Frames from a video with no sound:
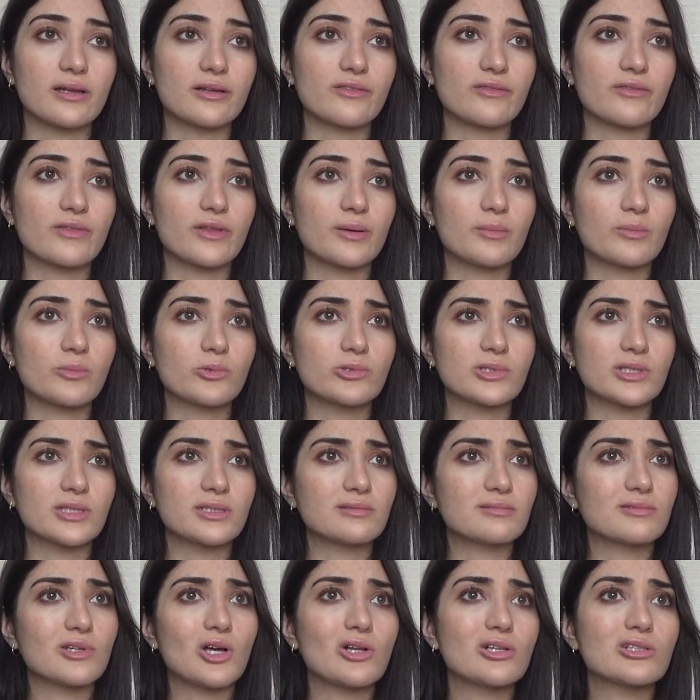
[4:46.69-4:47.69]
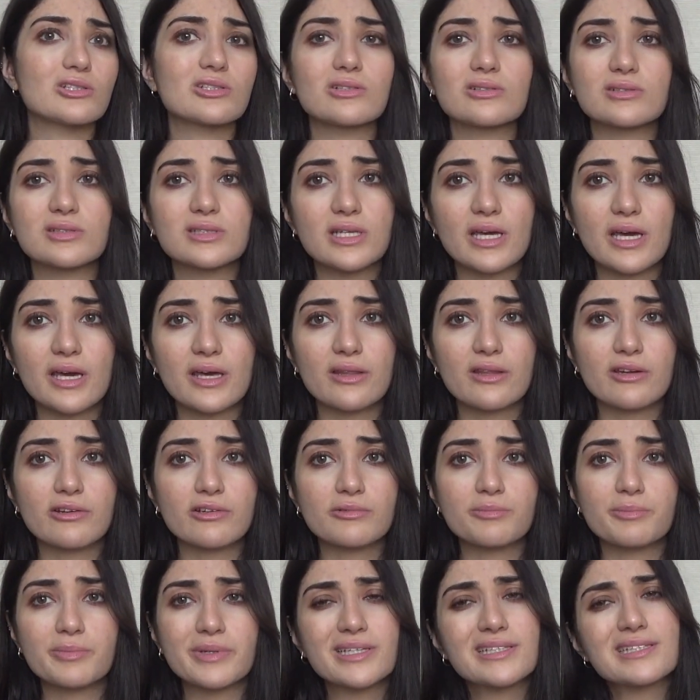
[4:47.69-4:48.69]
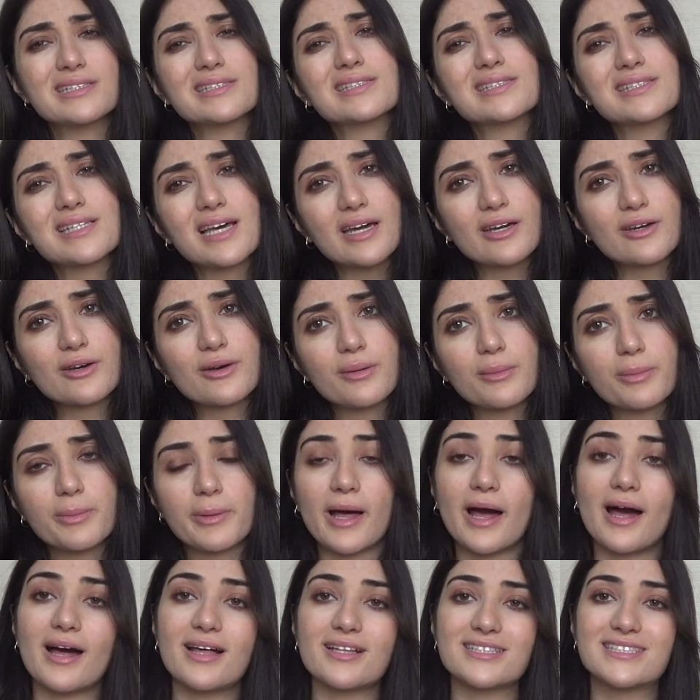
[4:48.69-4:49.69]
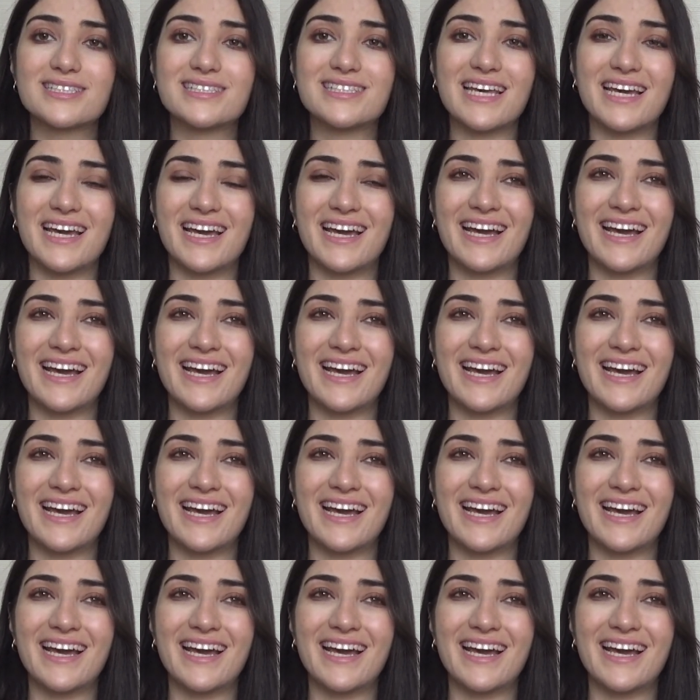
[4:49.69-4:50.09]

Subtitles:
of them would also say they're a bit psychopaths